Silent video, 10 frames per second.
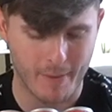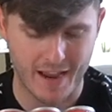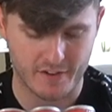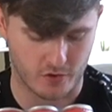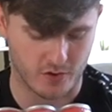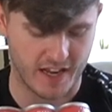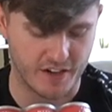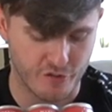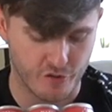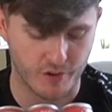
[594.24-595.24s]
mad on
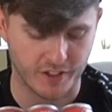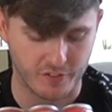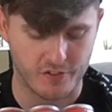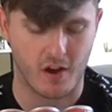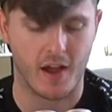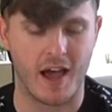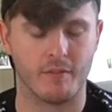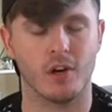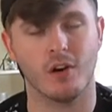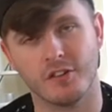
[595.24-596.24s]
energy drinks. I have
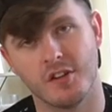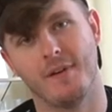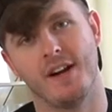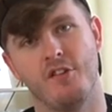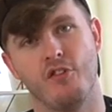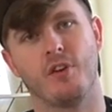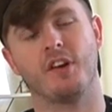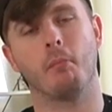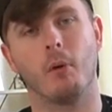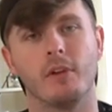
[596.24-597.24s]
a lot of energy
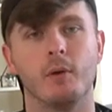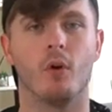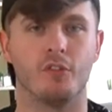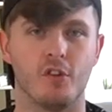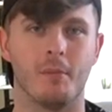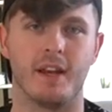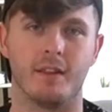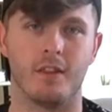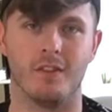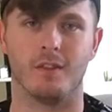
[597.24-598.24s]
drinks, probably one too many
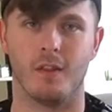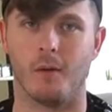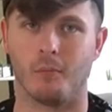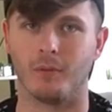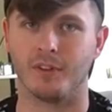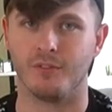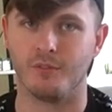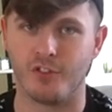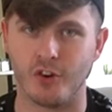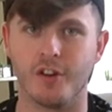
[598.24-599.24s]
than I probably
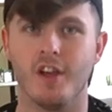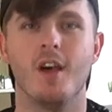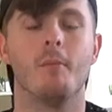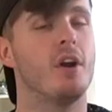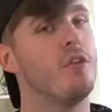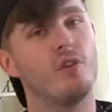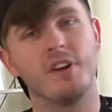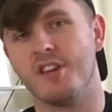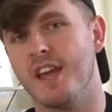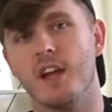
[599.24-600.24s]
should. But I don't
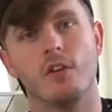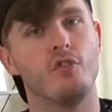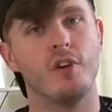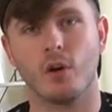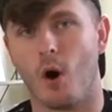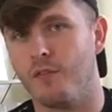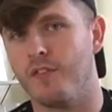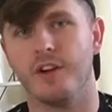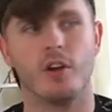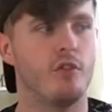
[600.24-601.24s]
drink tea, I don't drink
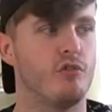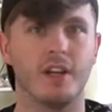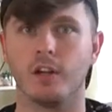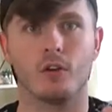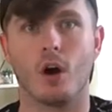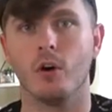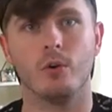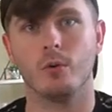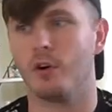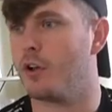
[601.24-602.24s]
coffee, I don't drink
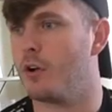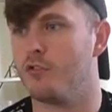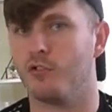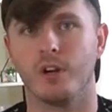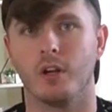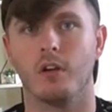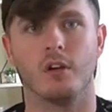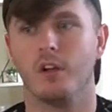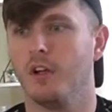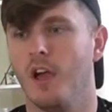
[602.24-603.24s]
Coke, I don't drink
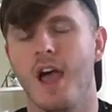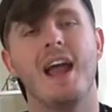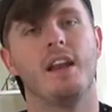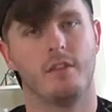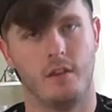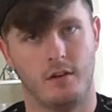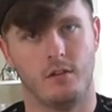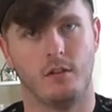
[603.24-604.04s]
anything